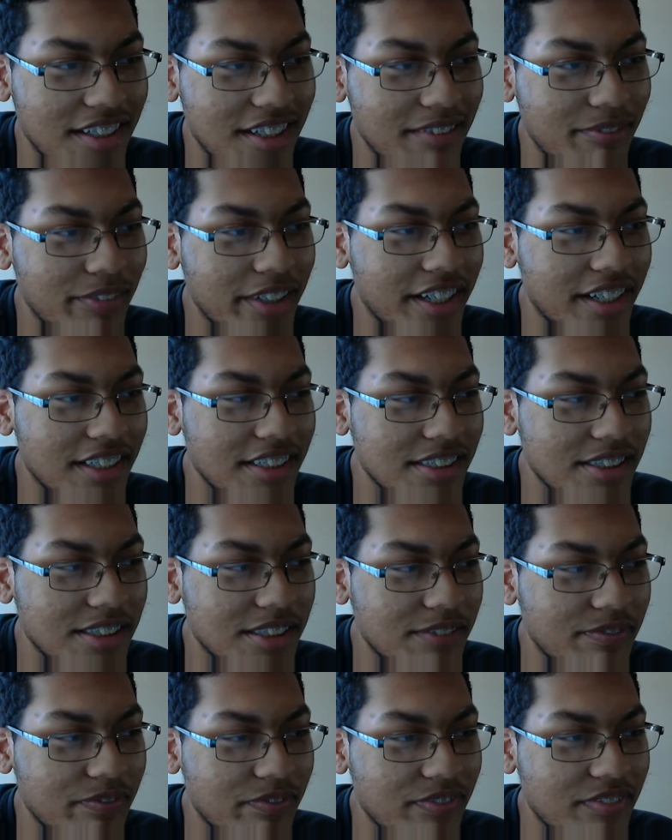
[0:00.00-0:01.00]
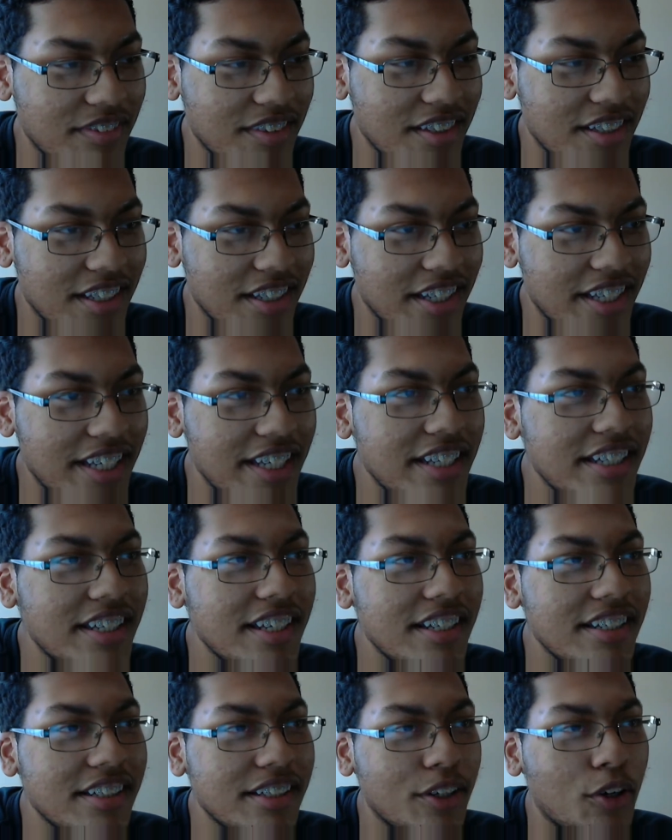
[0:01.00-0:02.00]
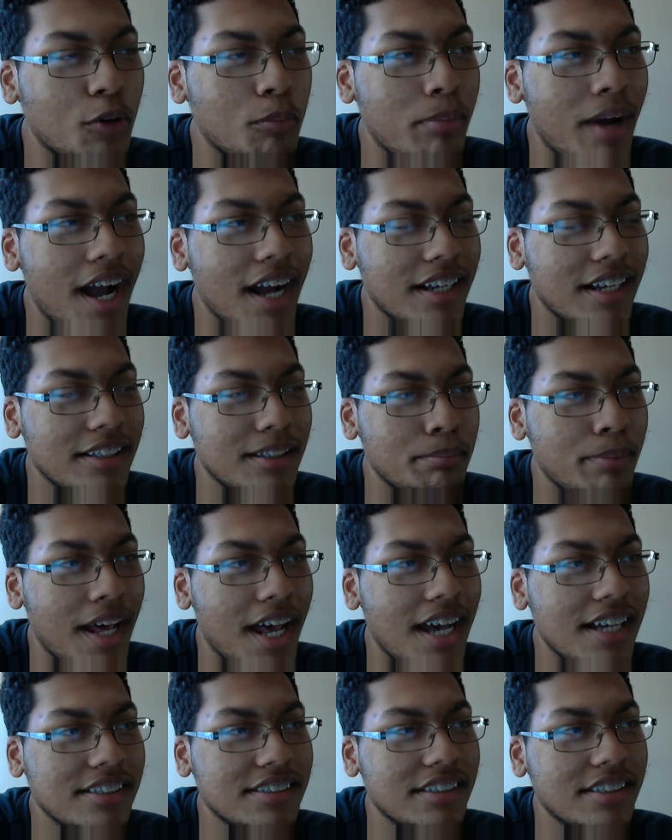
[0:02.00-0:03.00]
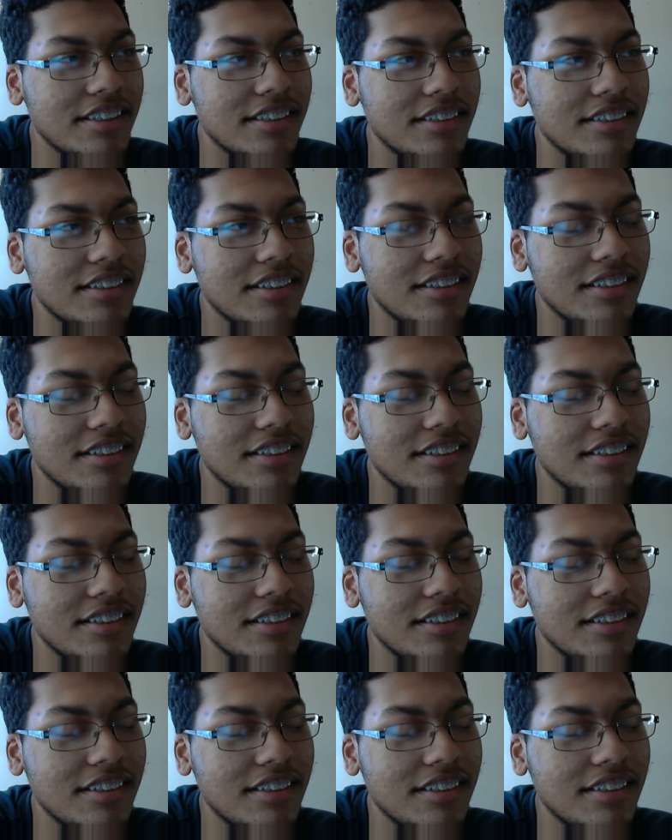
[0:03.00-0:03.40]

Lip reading: because he didn't go back in the past to